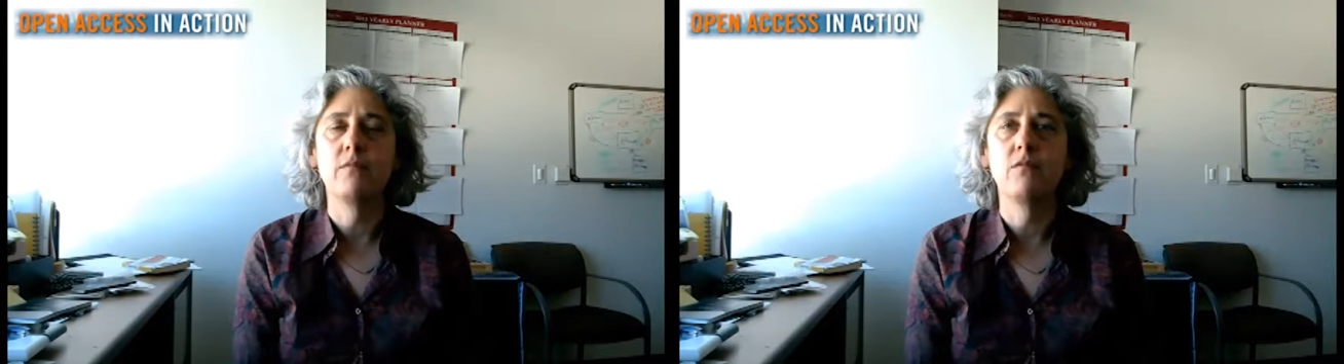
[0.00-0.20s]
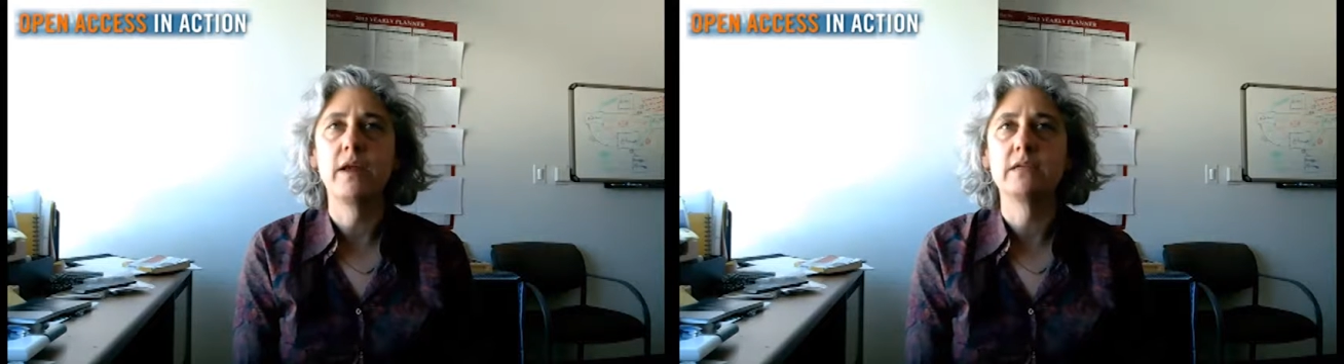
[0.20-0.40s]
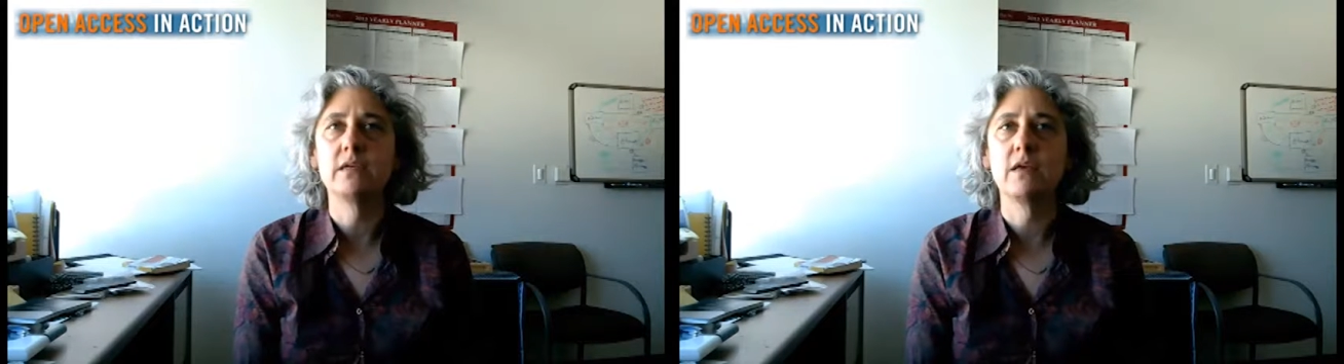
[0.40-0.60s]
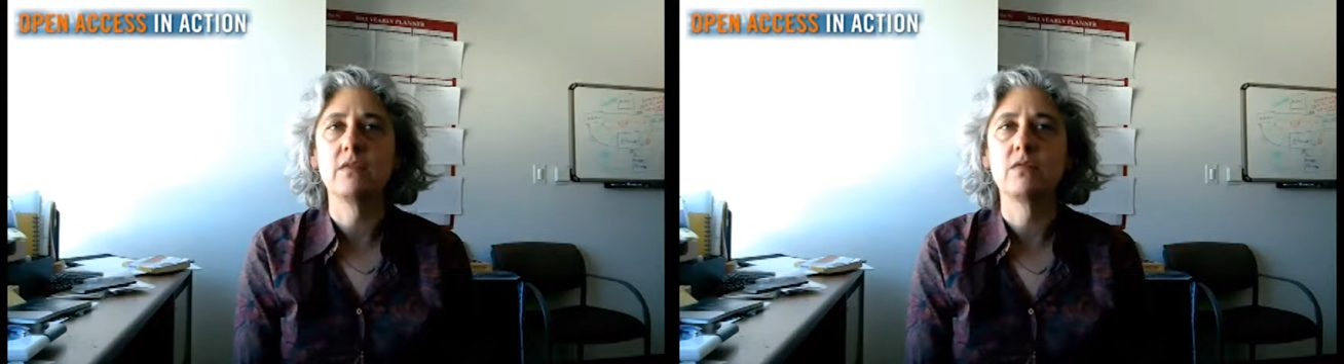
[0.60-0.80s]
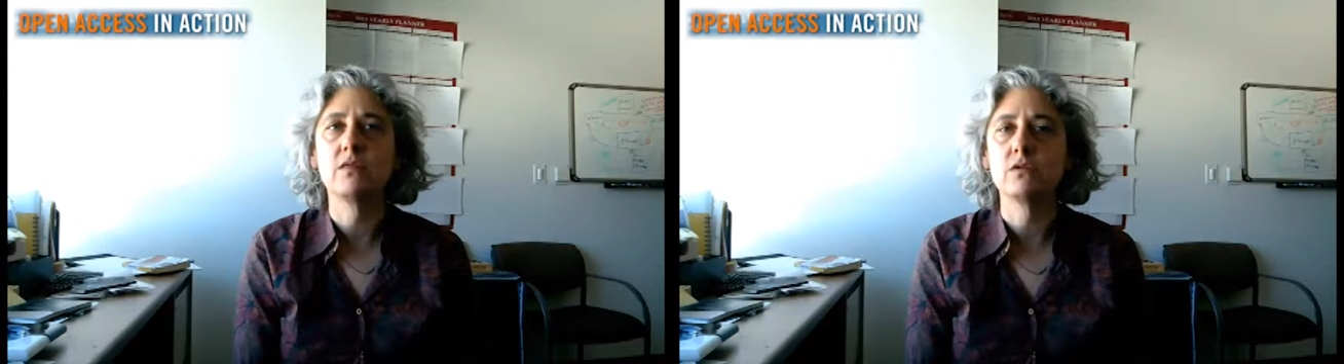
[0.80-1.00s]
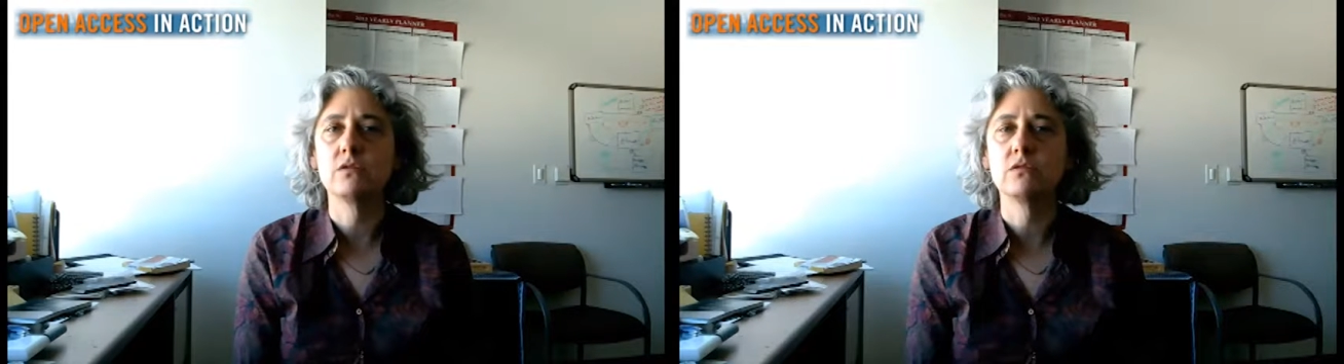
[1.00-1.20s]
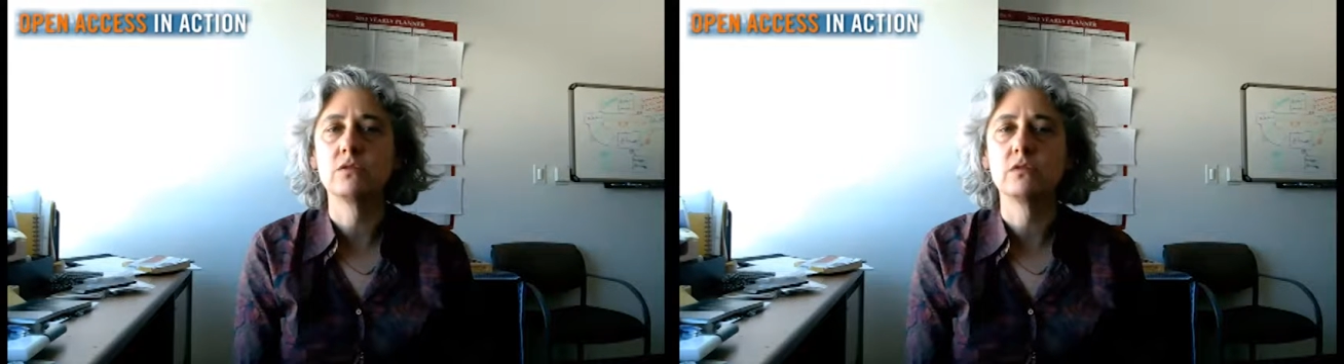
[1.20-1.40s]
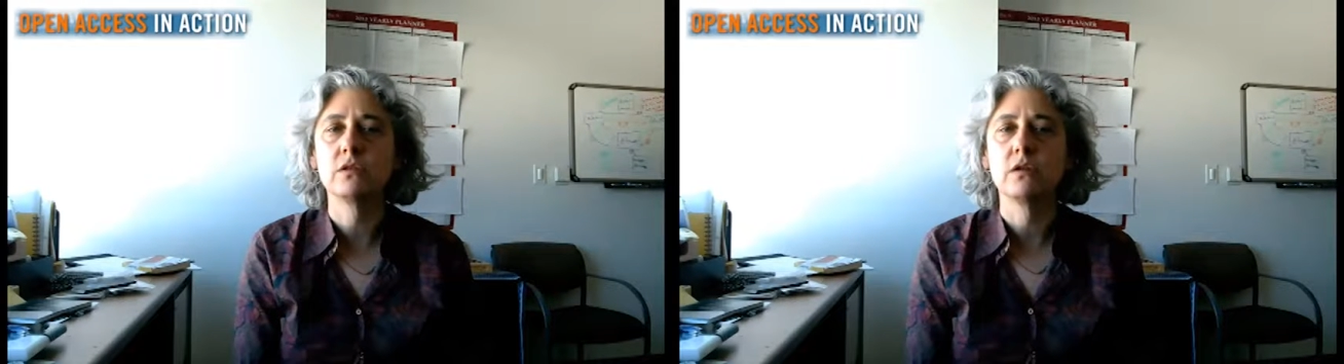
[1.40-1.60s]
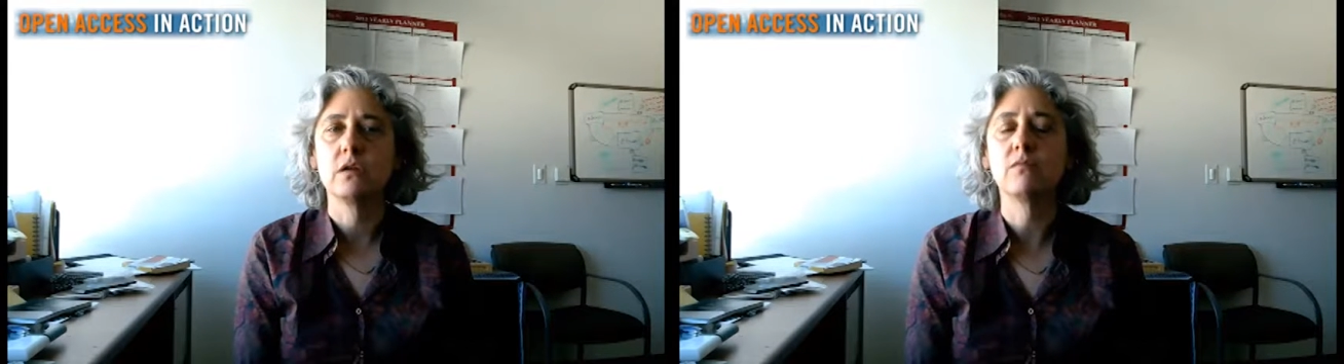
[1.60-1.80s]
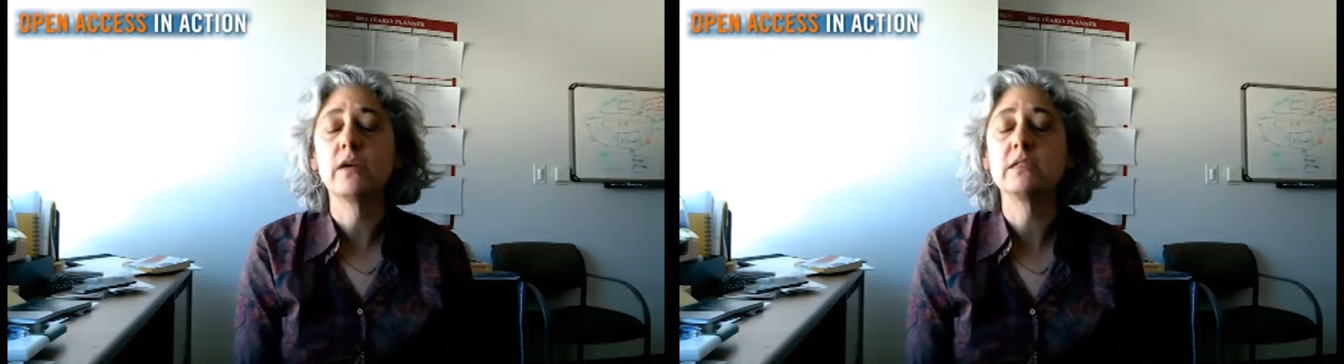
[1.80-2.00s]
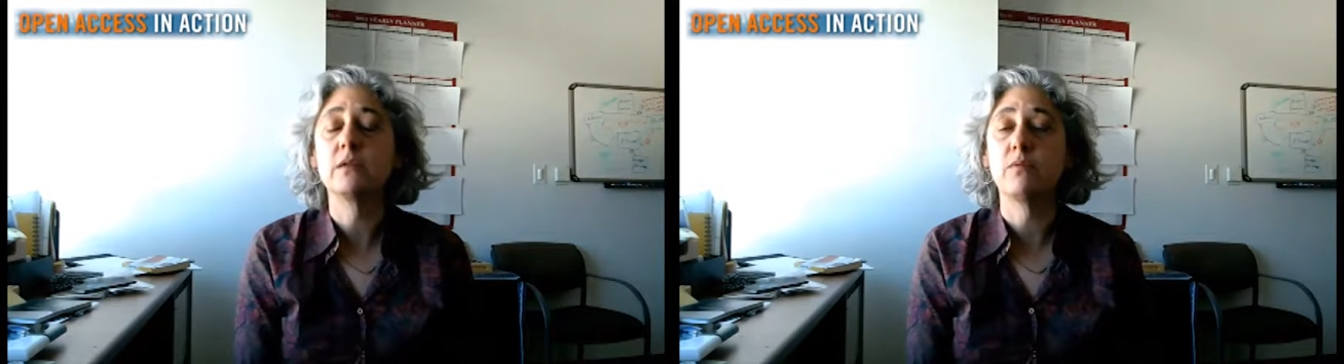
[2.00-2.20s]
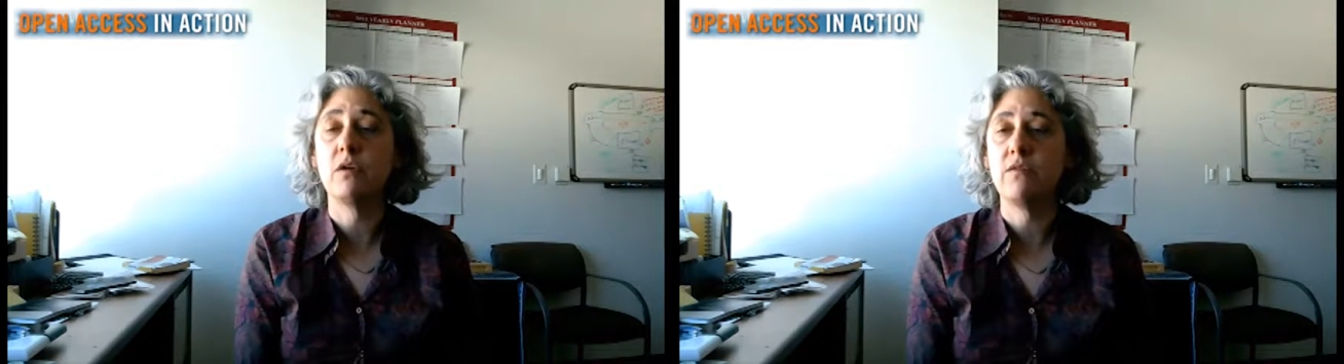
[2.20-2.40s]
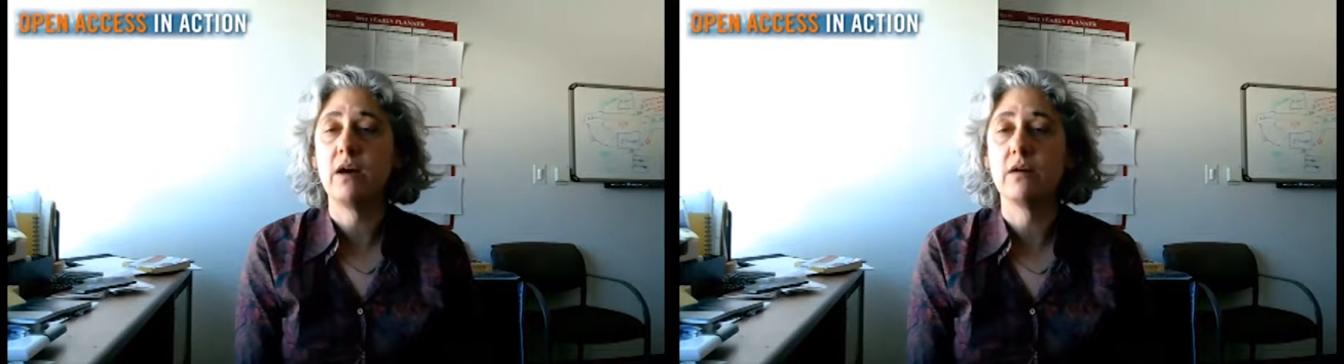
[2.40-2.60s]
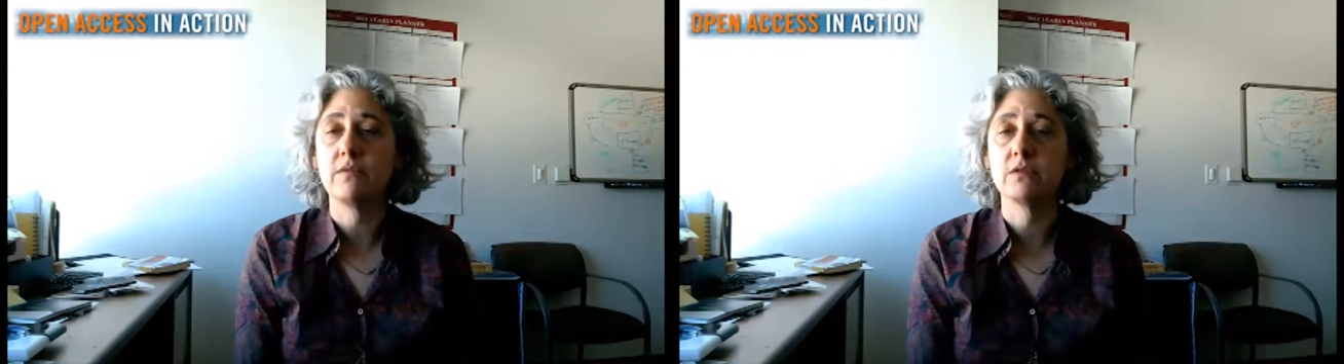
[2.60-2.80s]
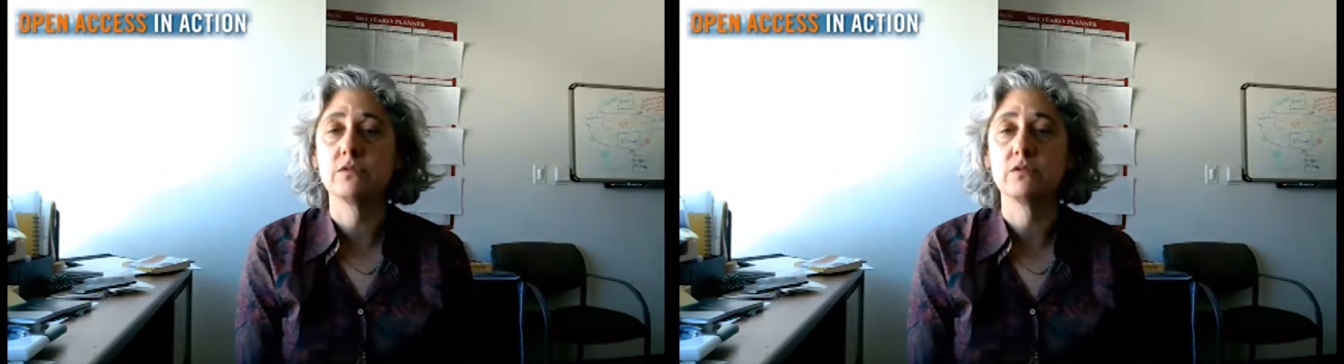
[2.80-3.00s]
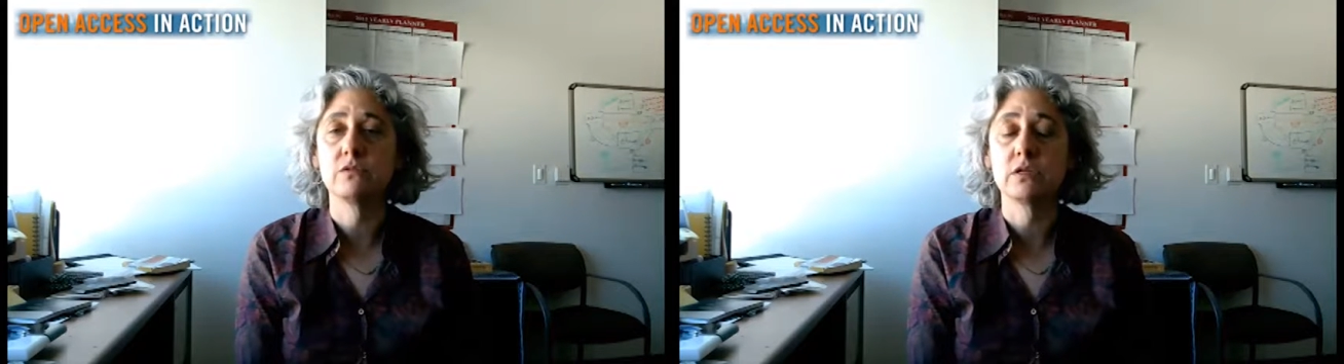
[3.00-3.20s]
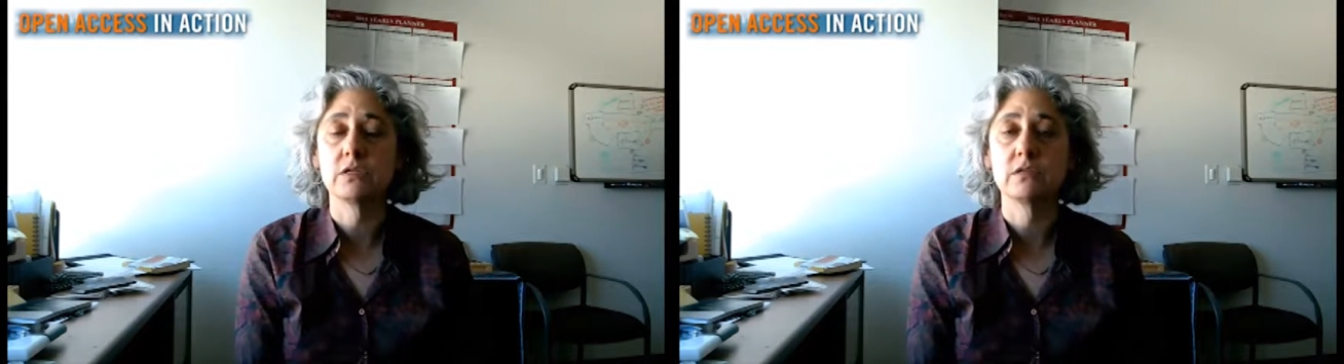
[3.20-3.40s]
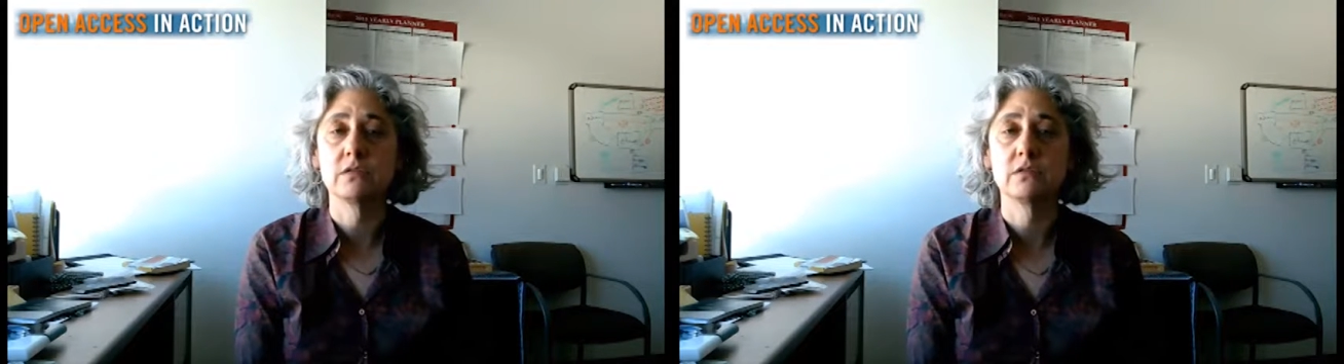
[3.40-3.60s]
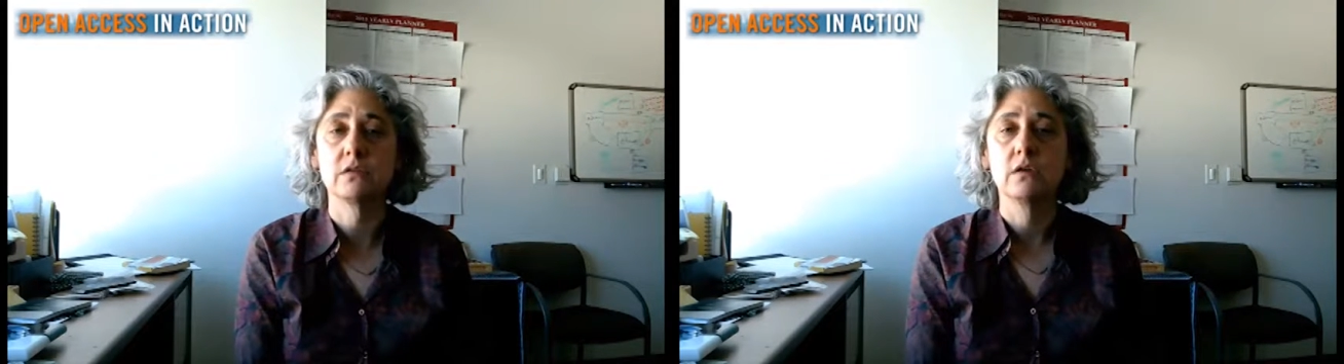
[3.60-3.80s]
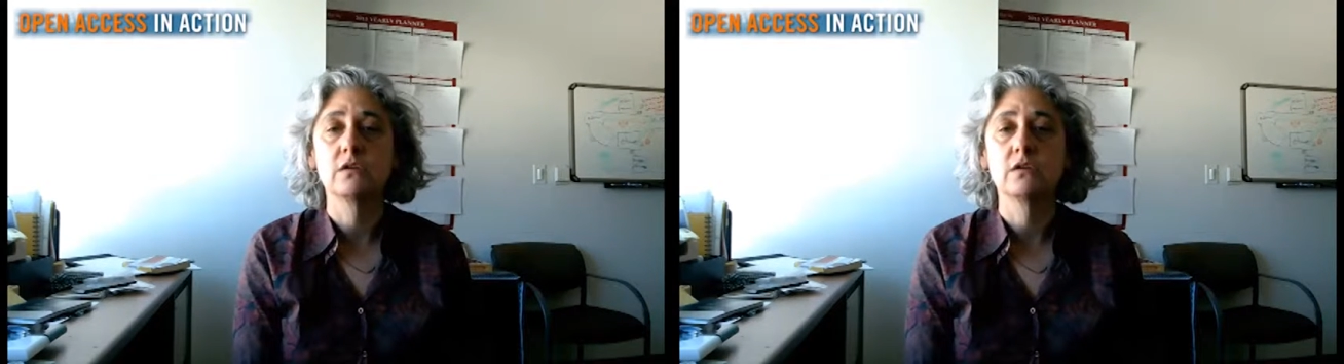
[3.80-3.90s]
raising the profile of those sources